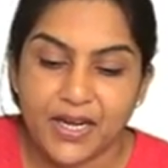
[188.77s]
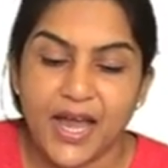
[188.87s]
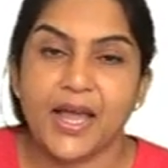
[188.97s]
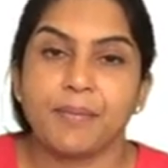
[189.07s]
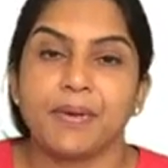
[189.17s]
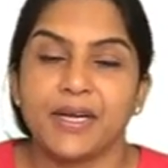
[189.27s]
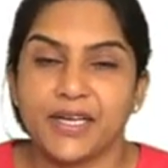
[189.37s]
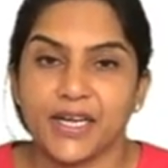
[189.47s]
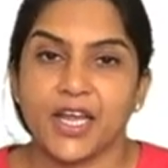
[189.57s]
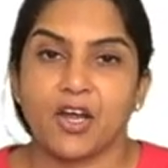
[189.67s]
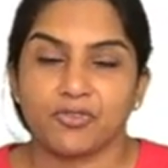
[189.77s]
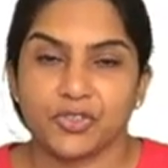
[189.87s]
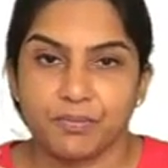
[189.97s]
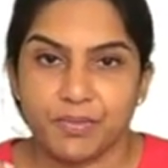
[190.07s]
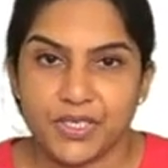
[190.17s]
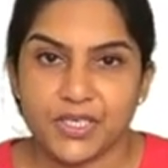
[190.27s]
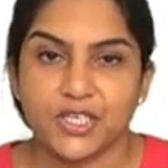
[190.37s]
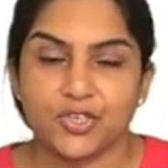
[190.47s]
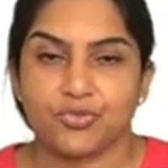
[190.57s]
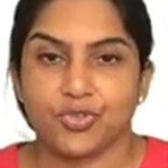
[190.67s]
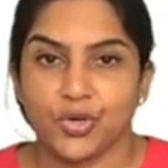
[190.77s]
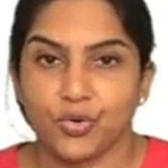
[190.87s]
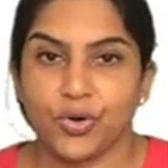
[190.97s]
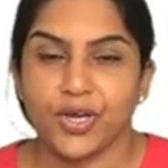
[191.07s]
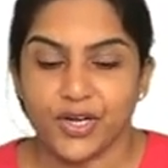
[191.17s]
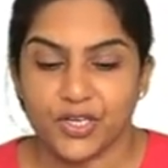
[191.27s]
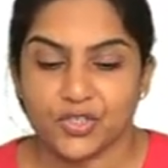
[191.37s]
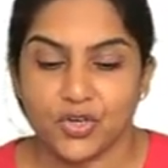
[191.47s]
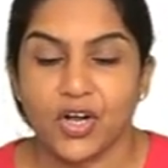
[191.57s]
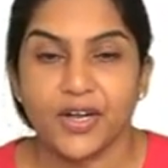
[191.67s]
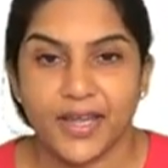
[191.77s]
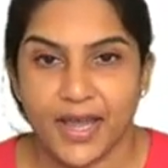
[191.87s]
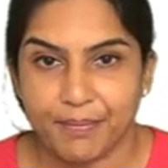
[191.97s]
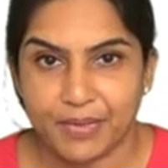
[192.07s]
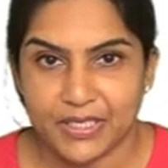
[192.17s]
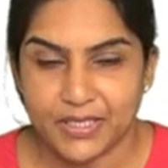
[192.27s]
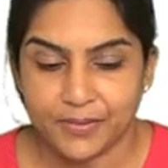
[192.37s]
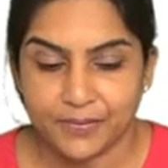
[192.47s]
Liability of the business to the owner is called capital.